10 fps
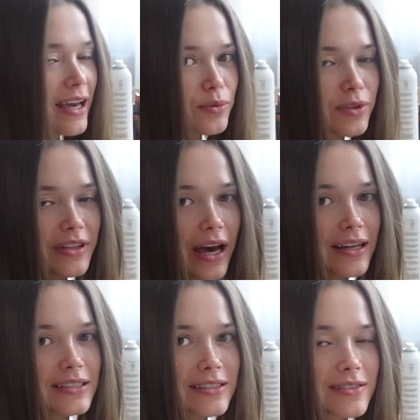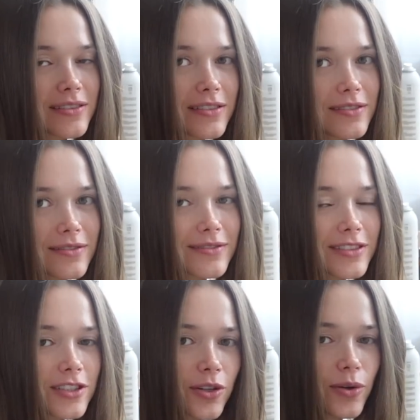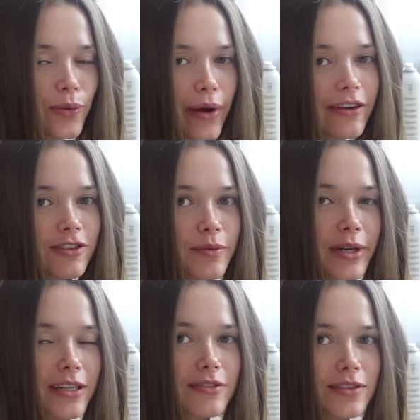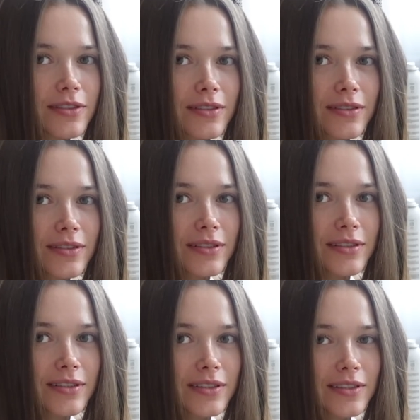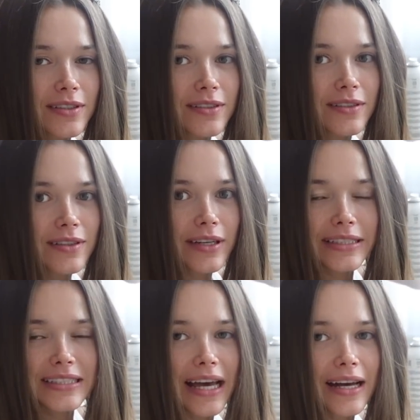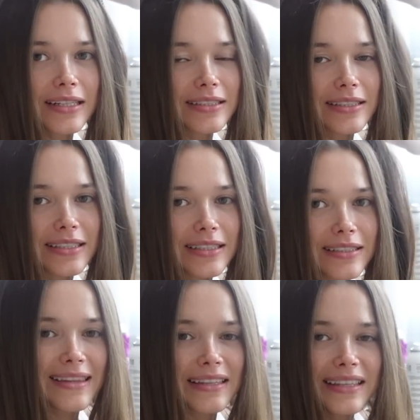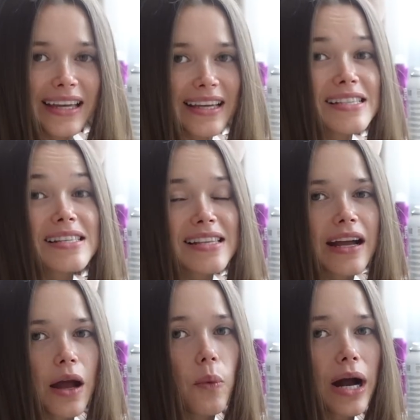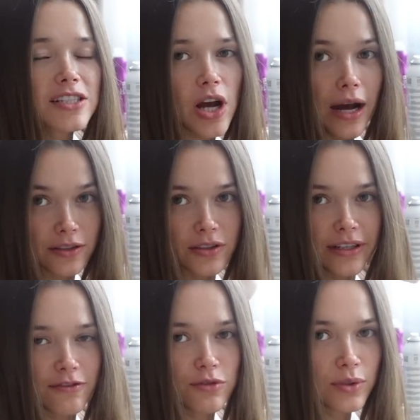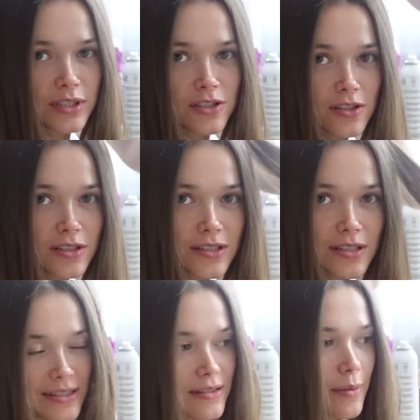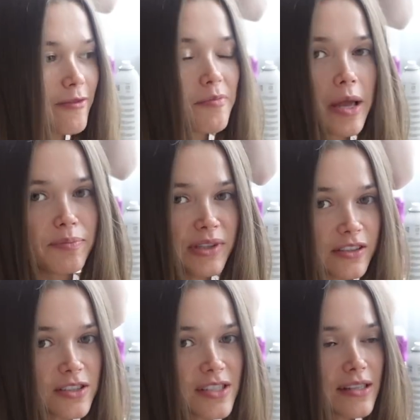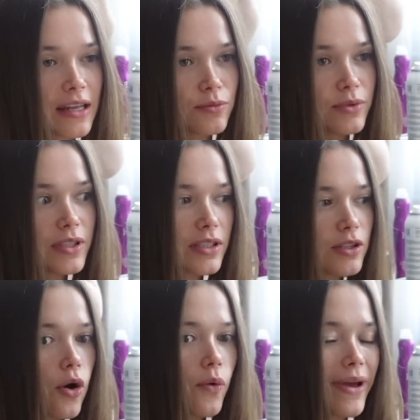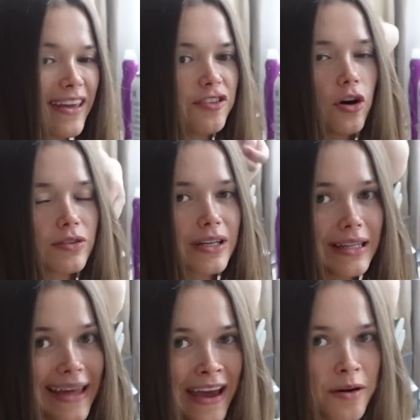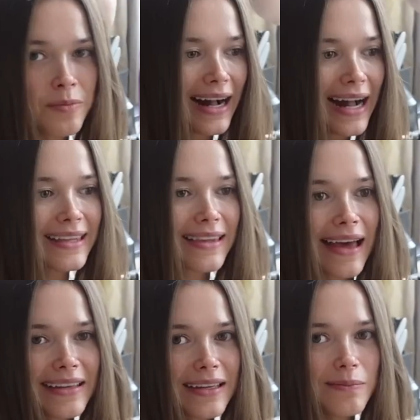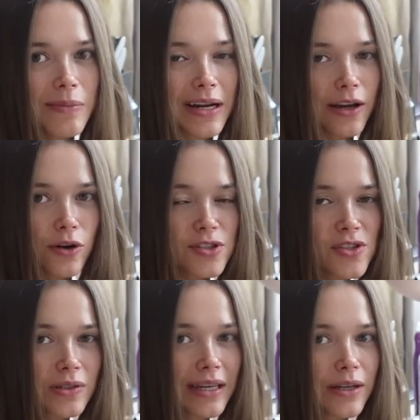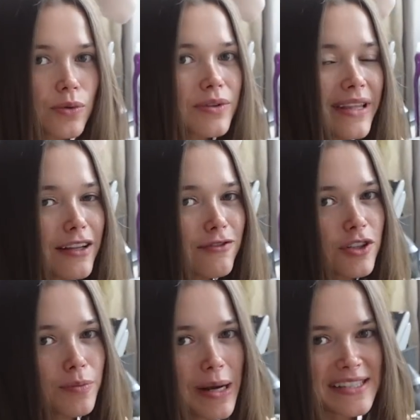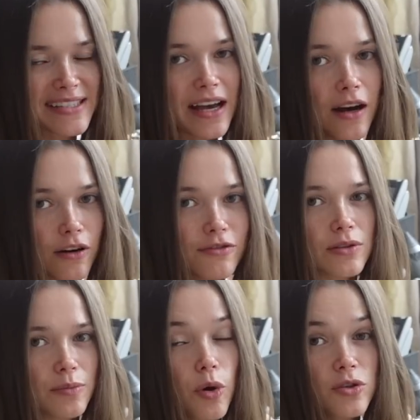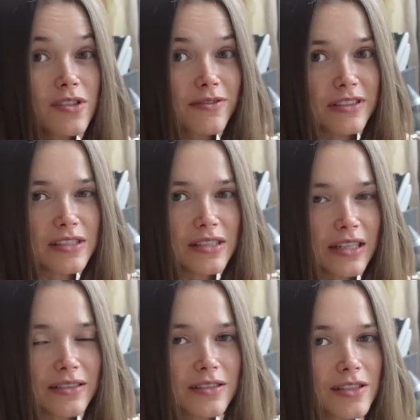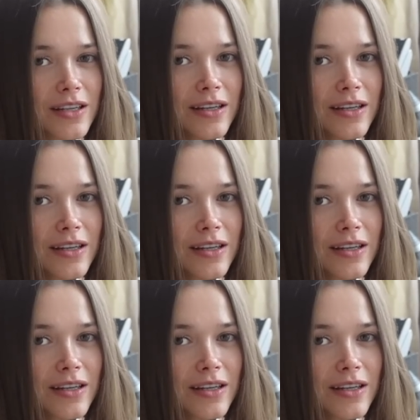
I will not steer away from it. If it's not broke, don't fix it. Exactly. The thing is, is like I watch other influencers, some of my peers that really go in on glam. I like it, but I also like will not feel myself in most of these things.